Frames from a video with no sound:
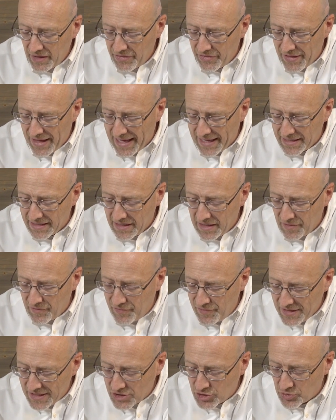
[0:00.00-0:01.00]
that
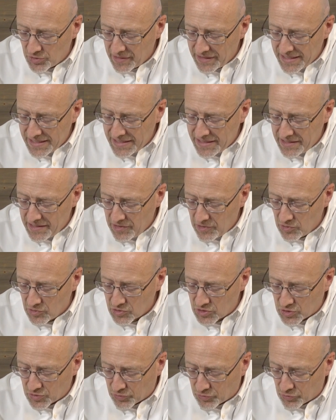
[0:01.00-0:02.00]
eventually
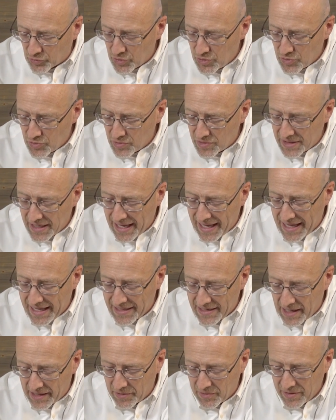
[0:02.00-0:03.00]
yields fruit.
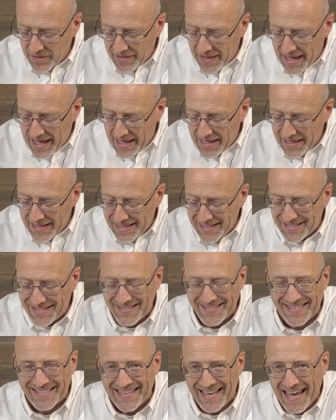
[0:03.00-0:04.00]
And not only that,
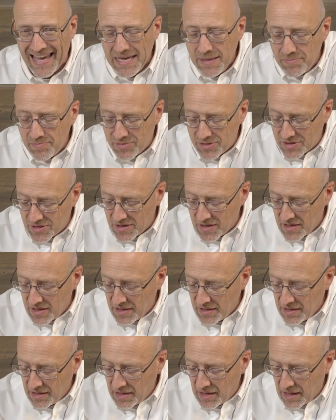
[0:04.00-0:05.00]
escapes
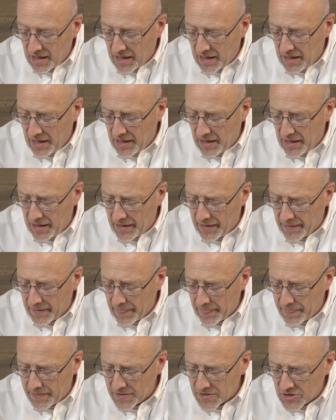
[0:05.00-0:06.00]

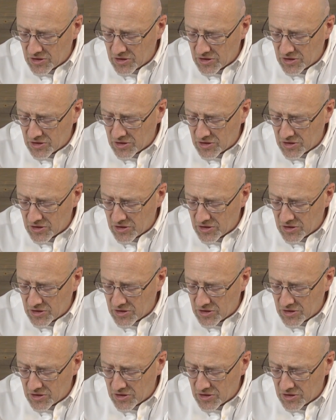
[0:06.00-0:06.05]
the